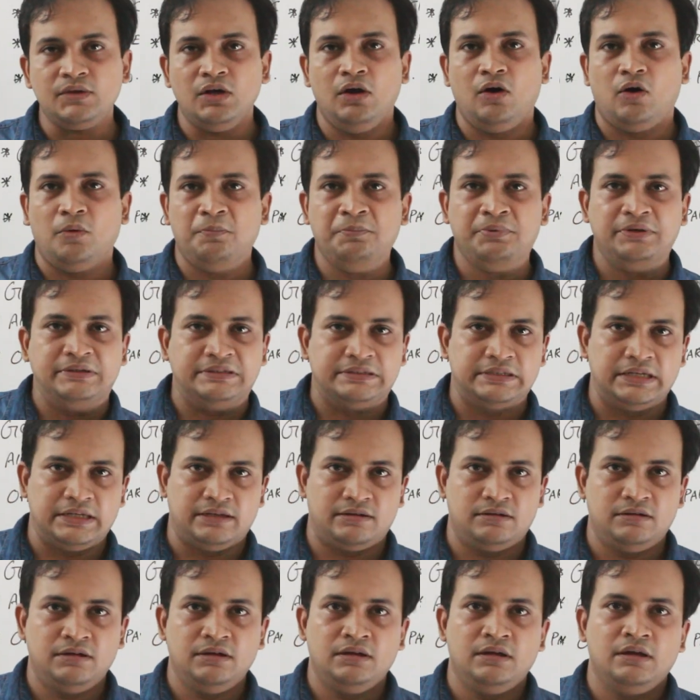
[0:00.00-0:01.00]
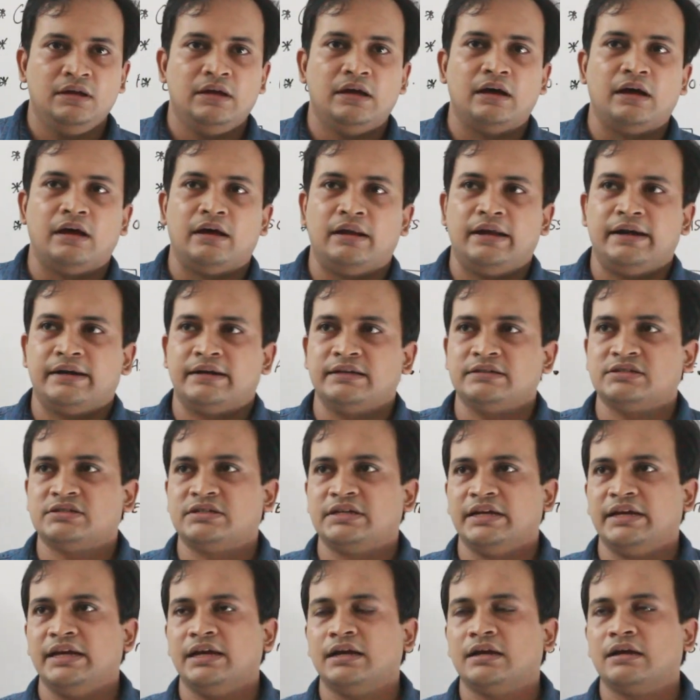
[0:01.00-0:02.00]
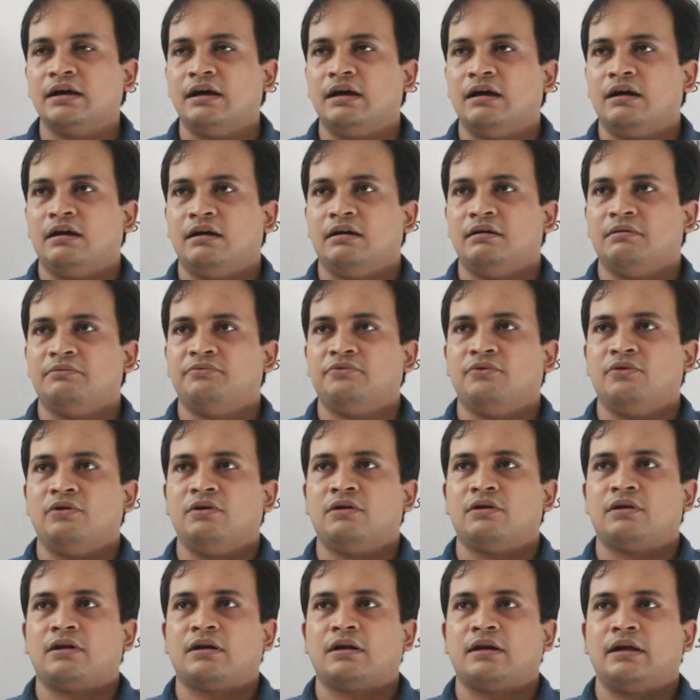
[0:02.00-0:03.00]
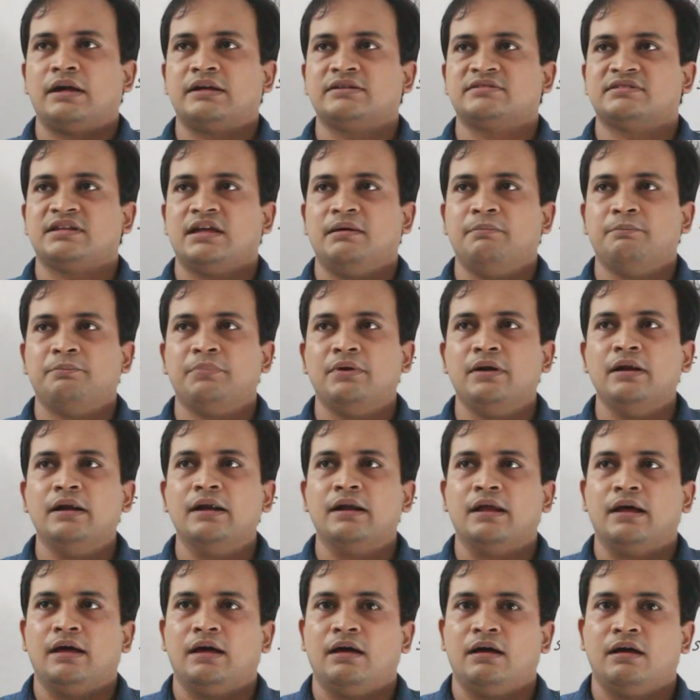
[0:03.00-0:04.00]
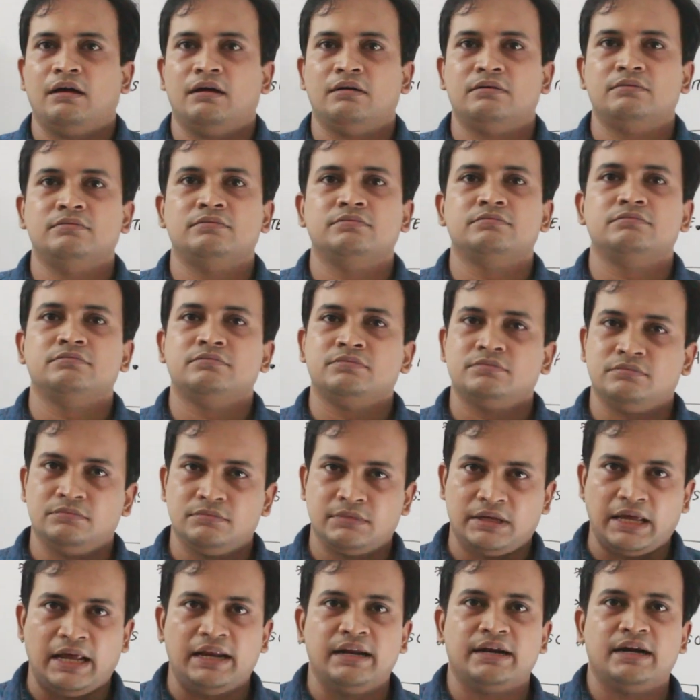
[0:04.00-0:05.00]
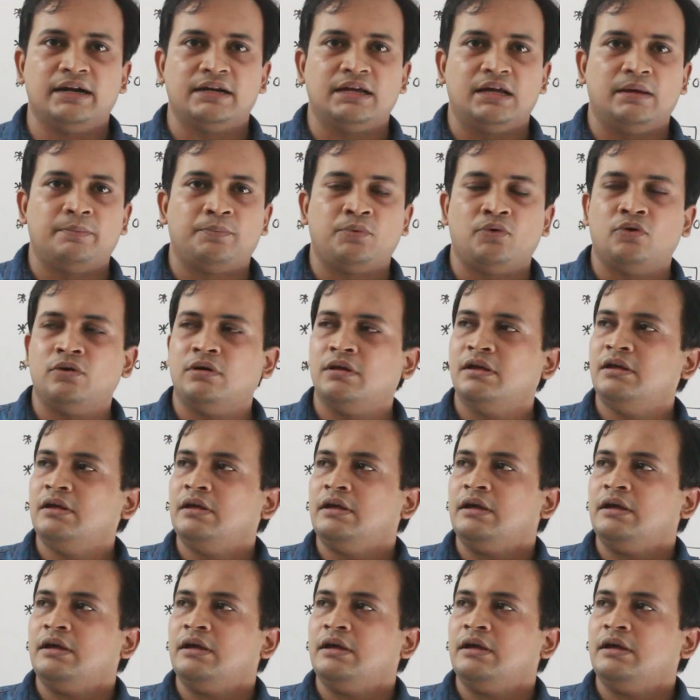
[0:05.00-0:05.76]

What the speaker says: Obviously, let us take for example Calicut Airport.